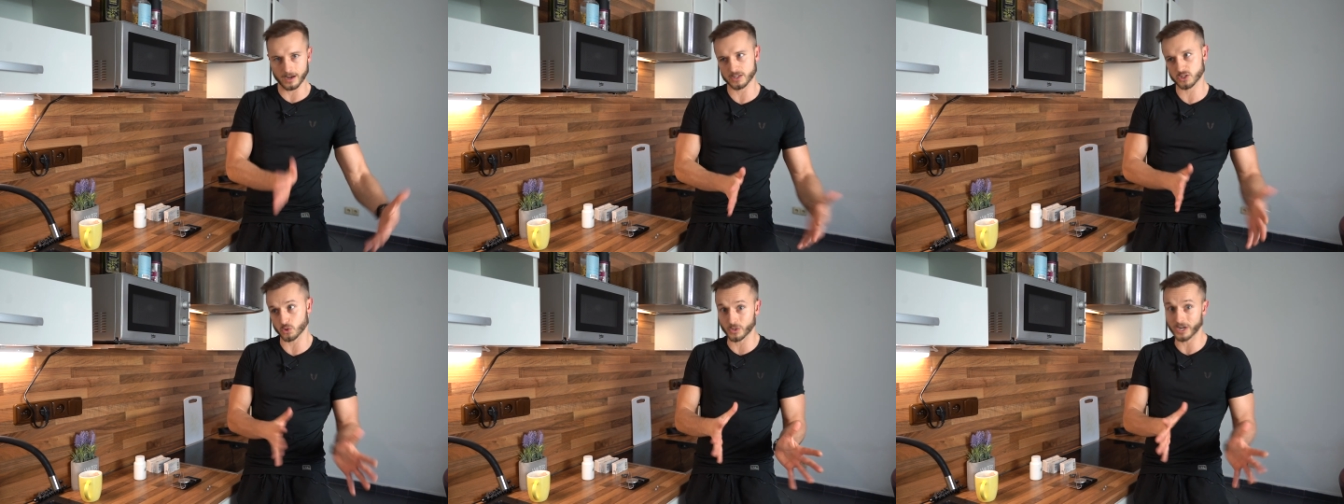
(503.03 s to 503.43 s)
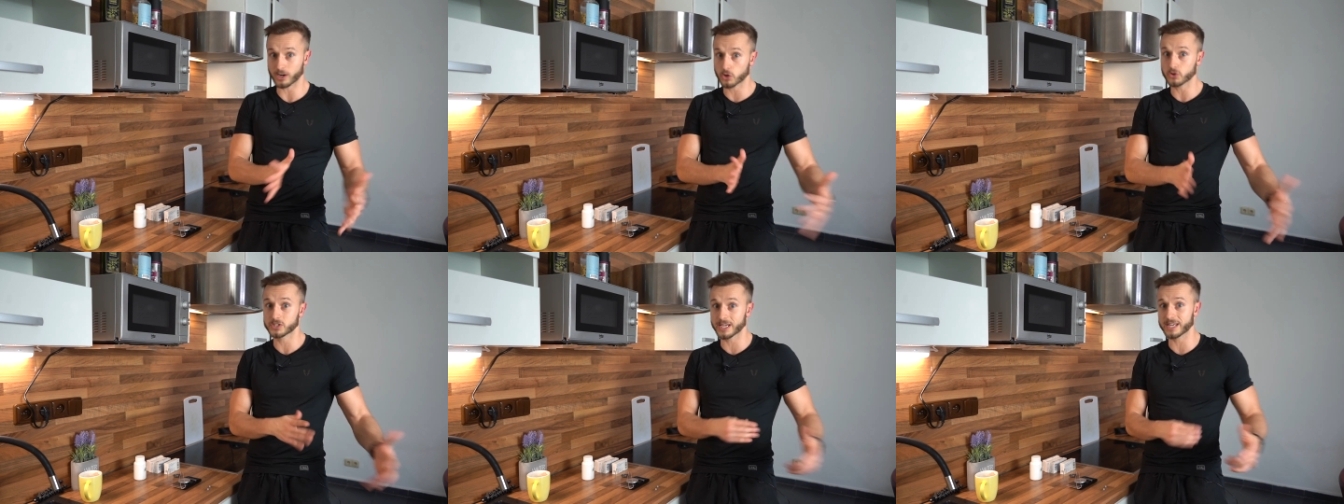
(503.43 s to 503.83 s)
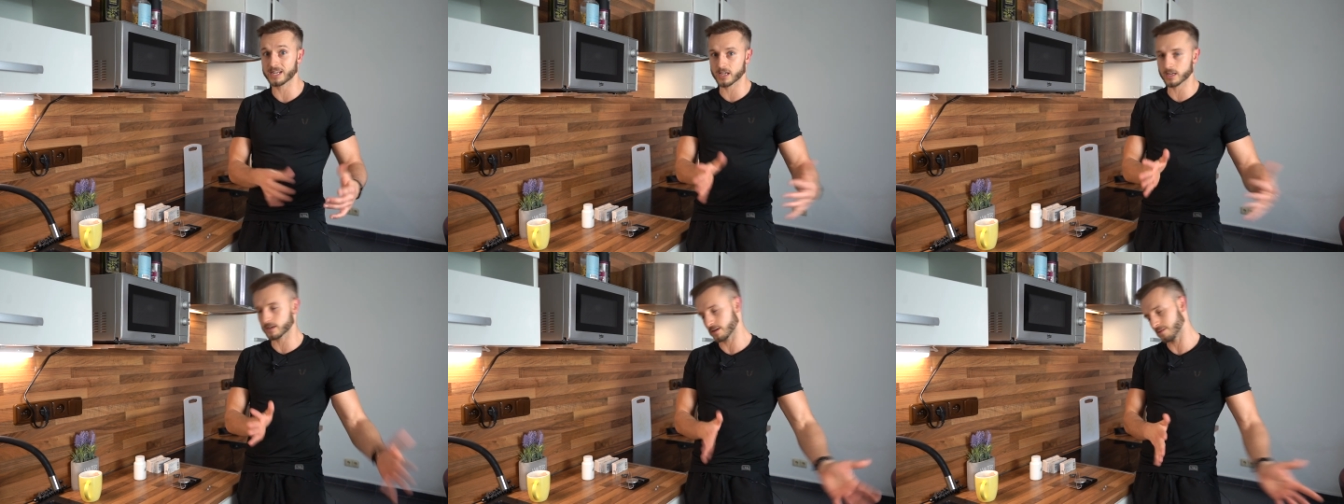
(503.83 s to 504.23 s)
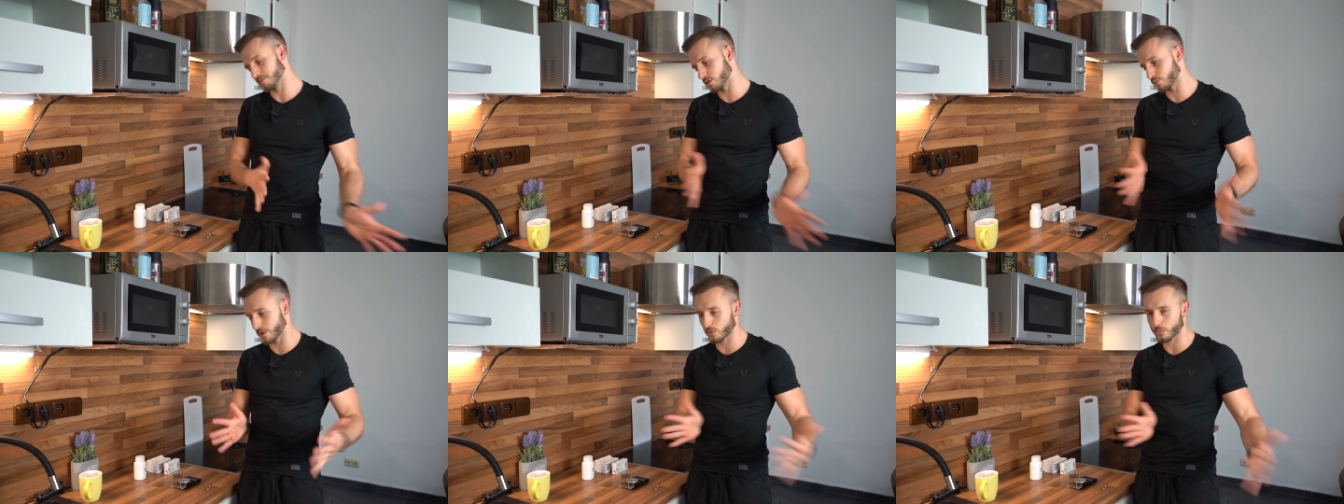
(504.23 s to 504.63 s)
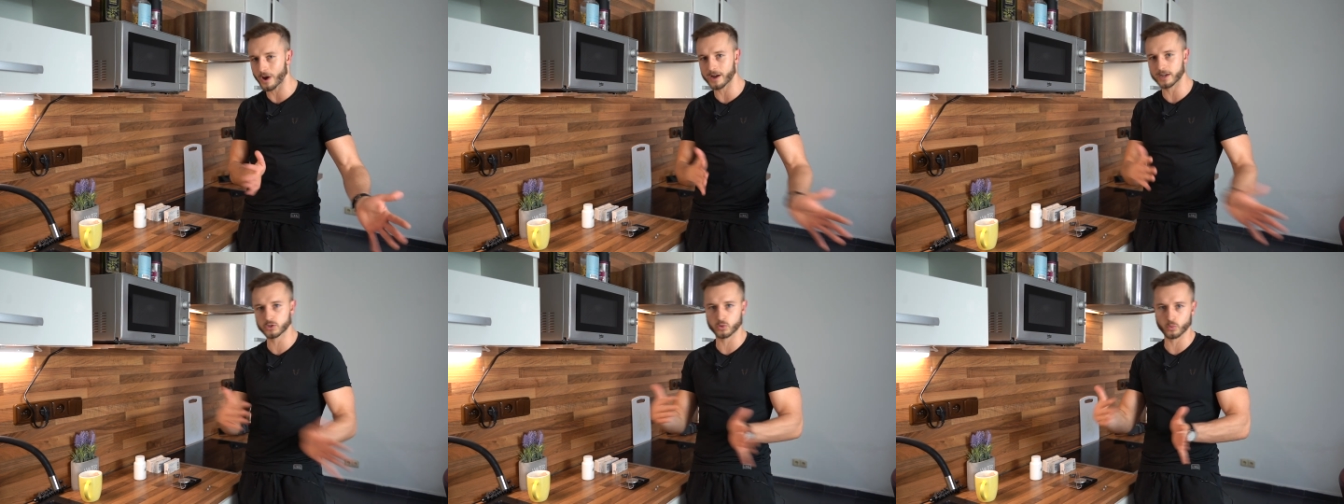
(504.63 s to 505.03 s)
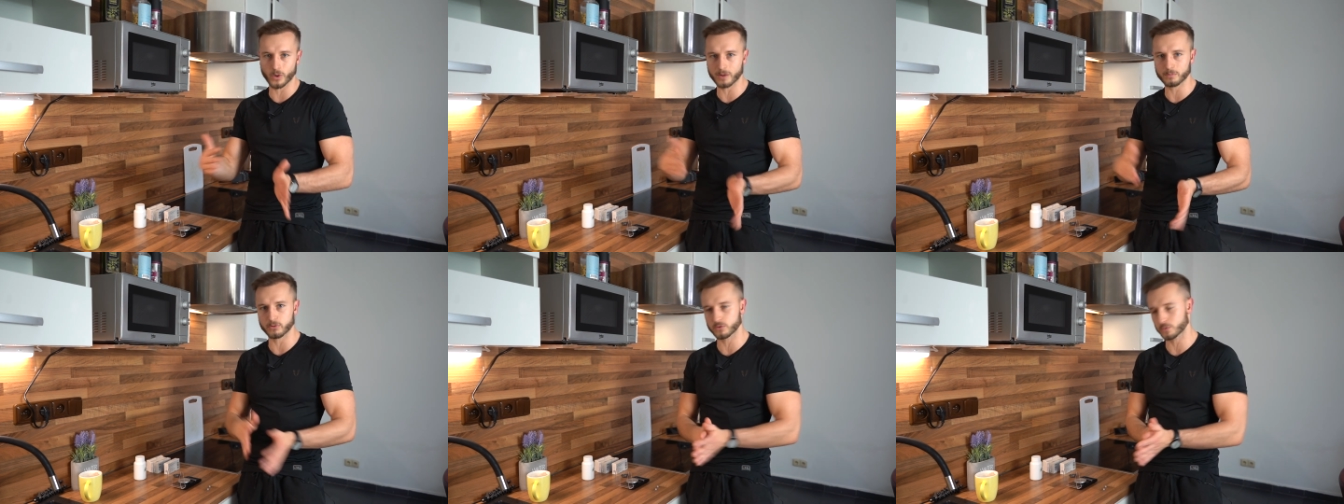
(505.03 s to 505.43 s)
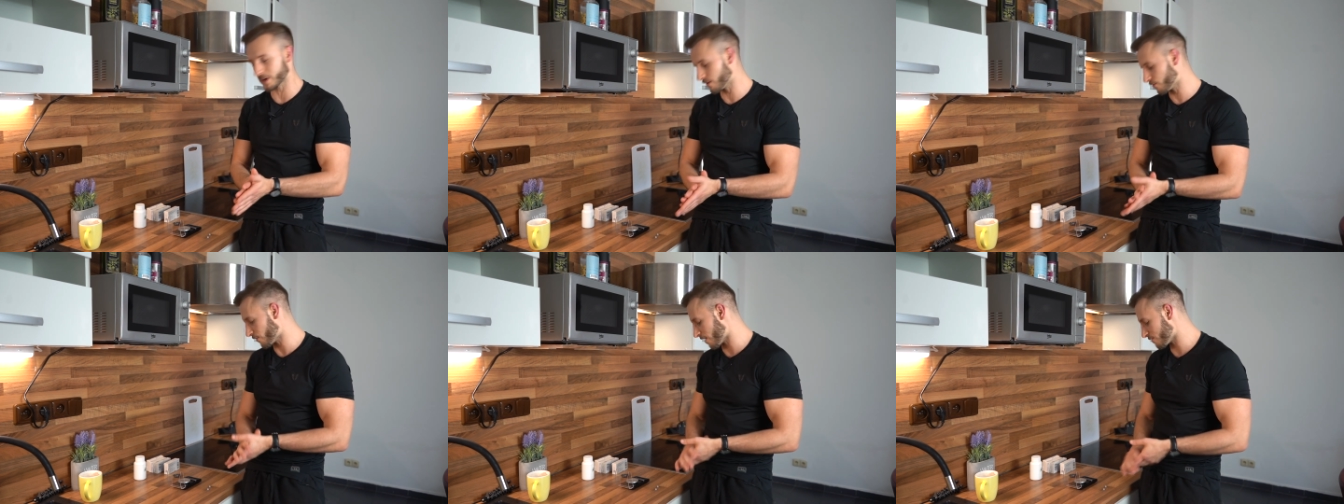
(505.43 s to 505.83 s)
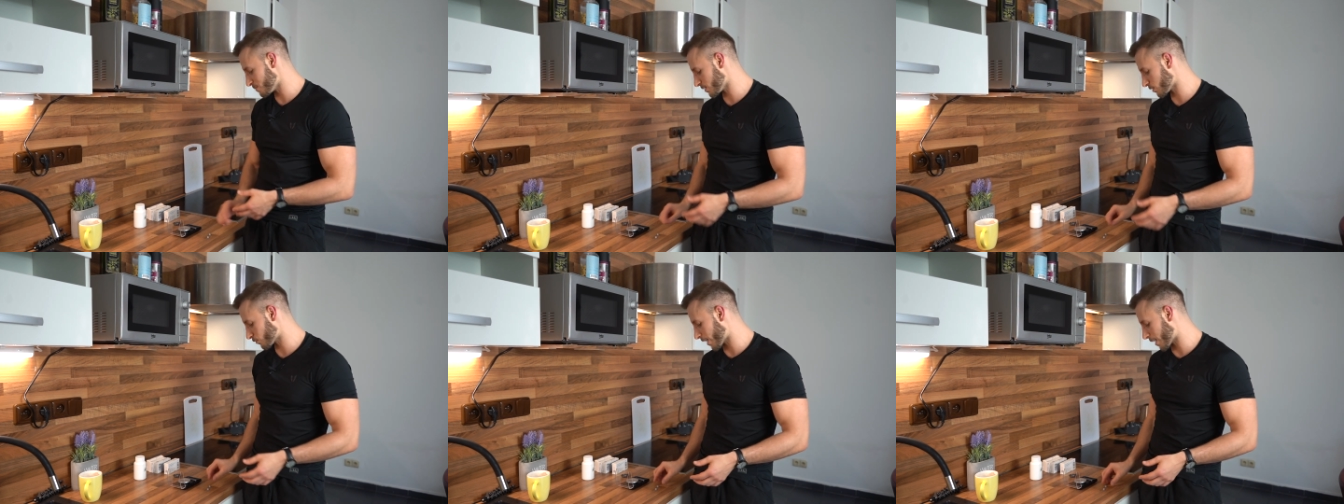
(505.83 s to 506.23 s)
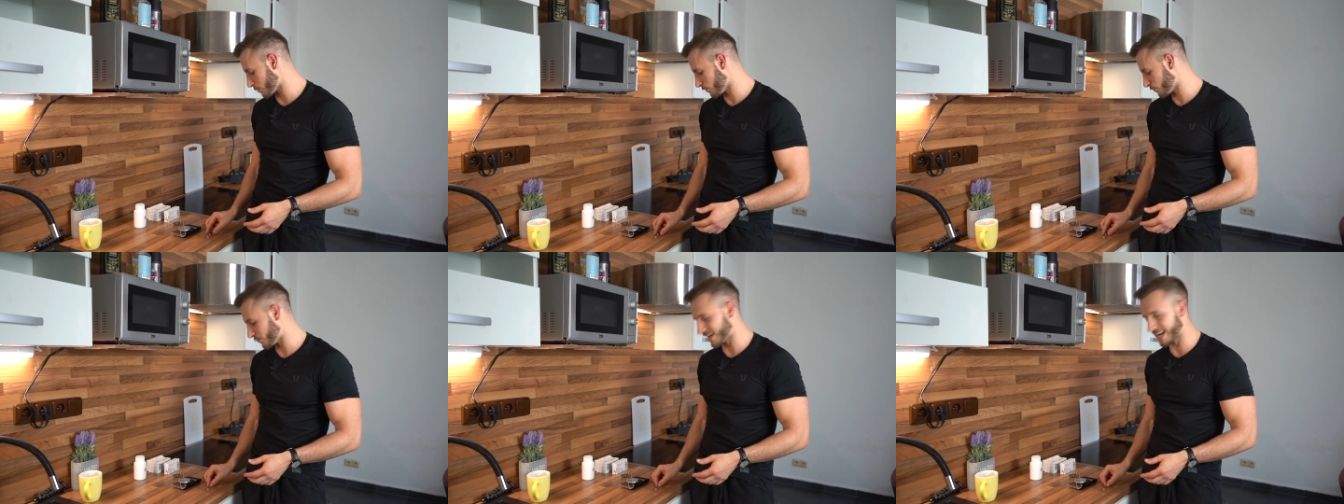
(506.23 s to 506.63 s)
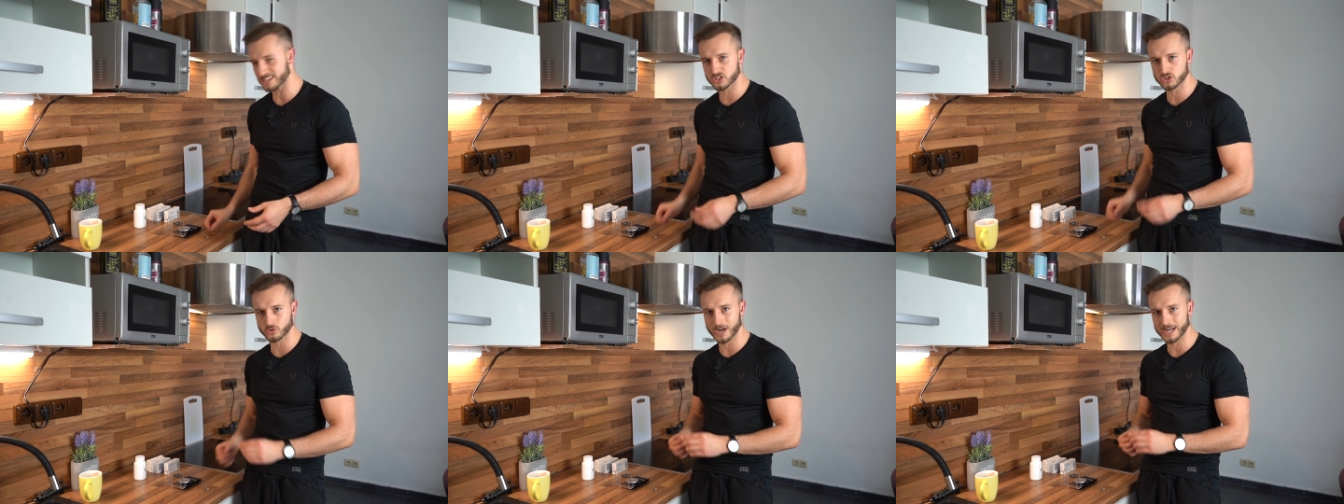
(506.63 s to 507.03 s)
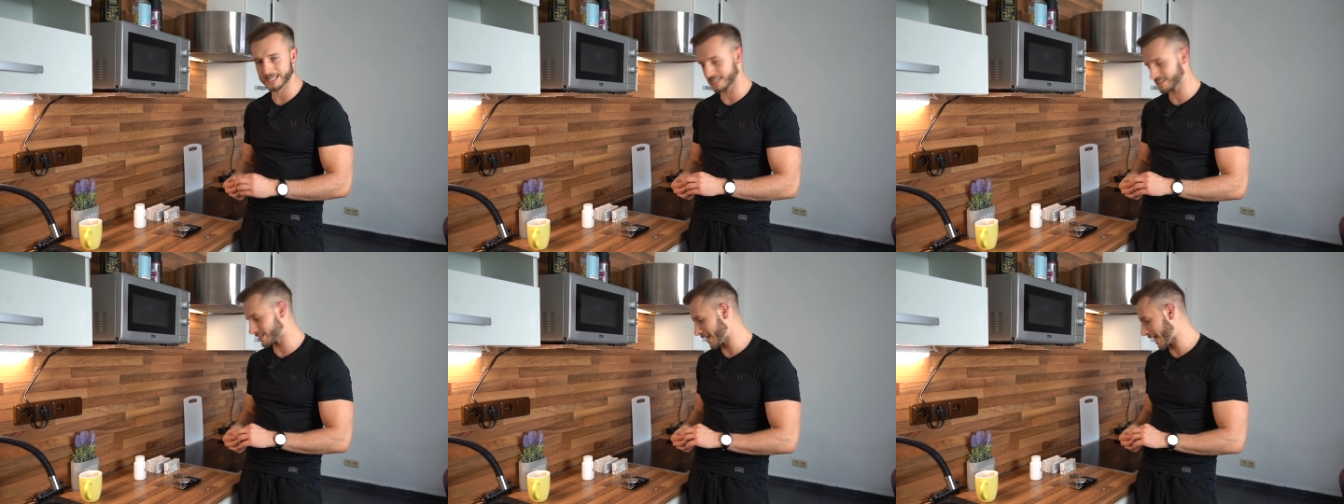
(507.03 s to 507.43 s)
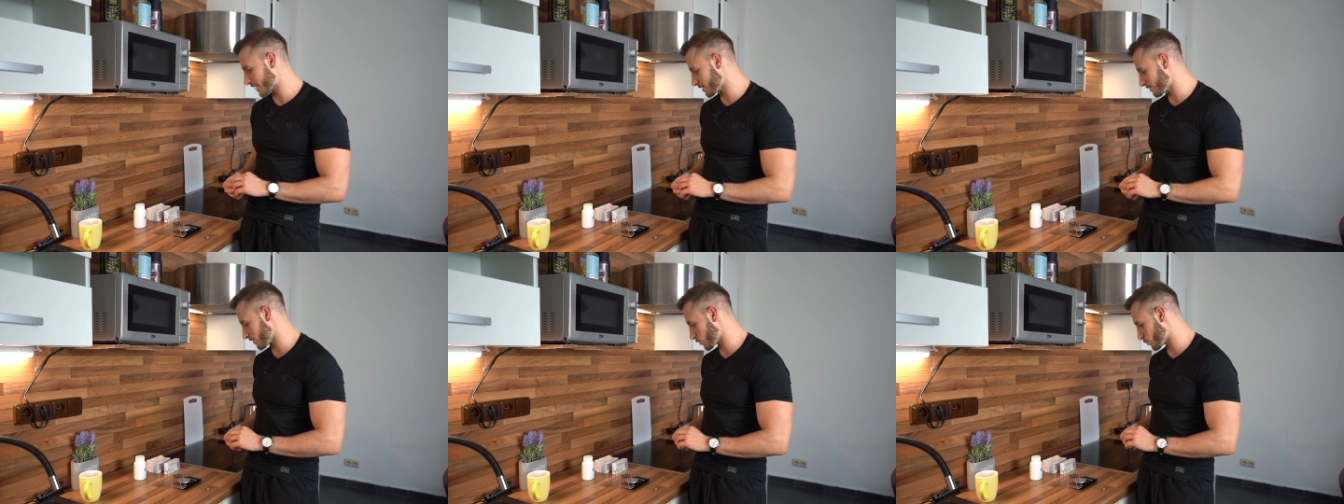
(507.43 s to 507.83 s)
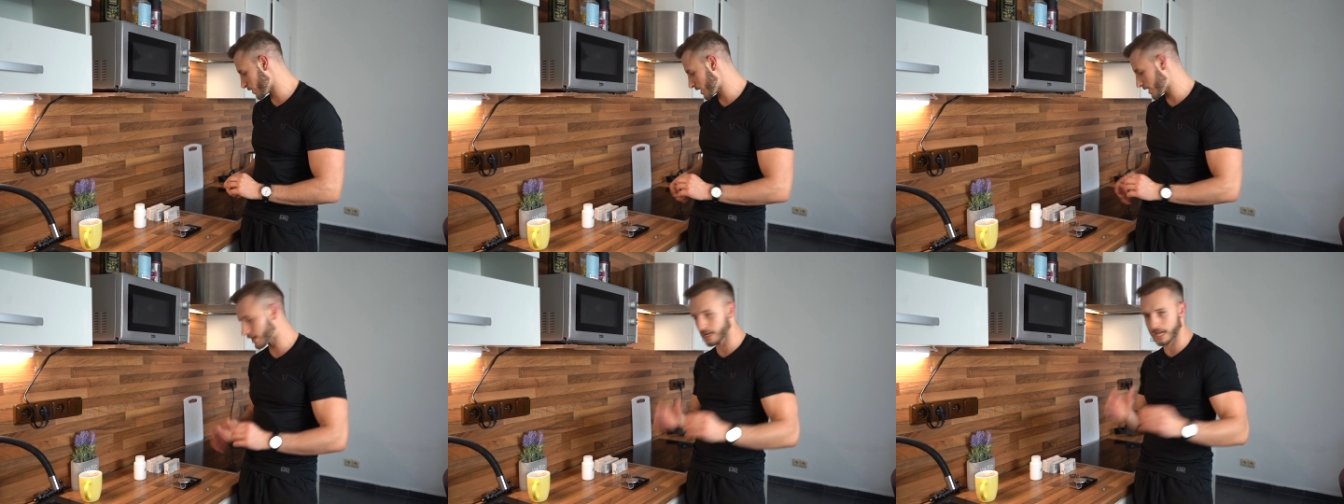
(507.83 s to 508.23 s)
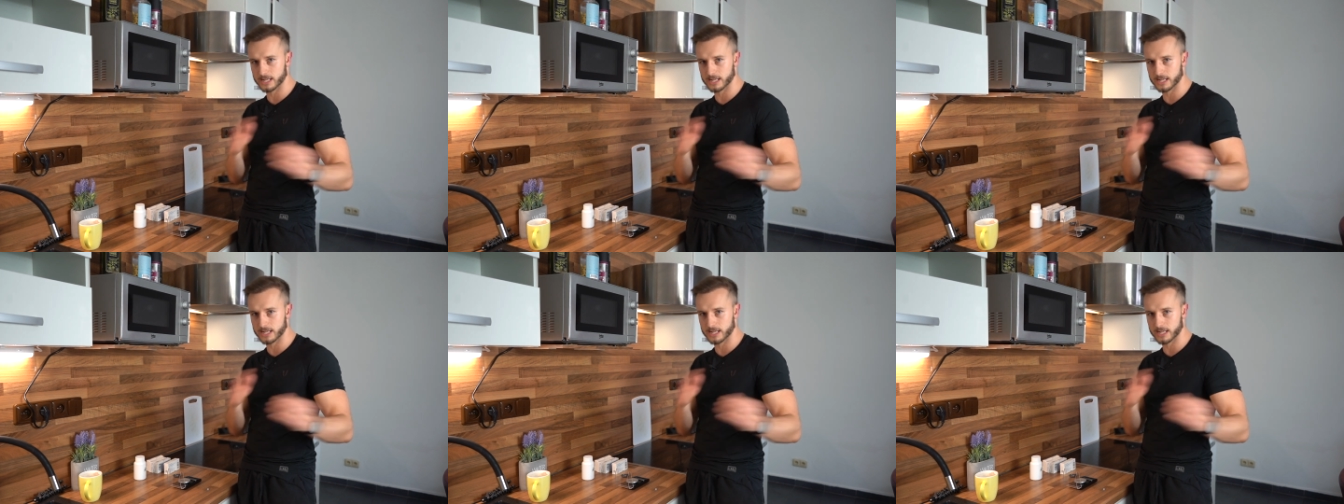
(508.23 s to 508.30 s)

so they are containing between 1 to 1.25 milligram of finasteride as an active ingredient,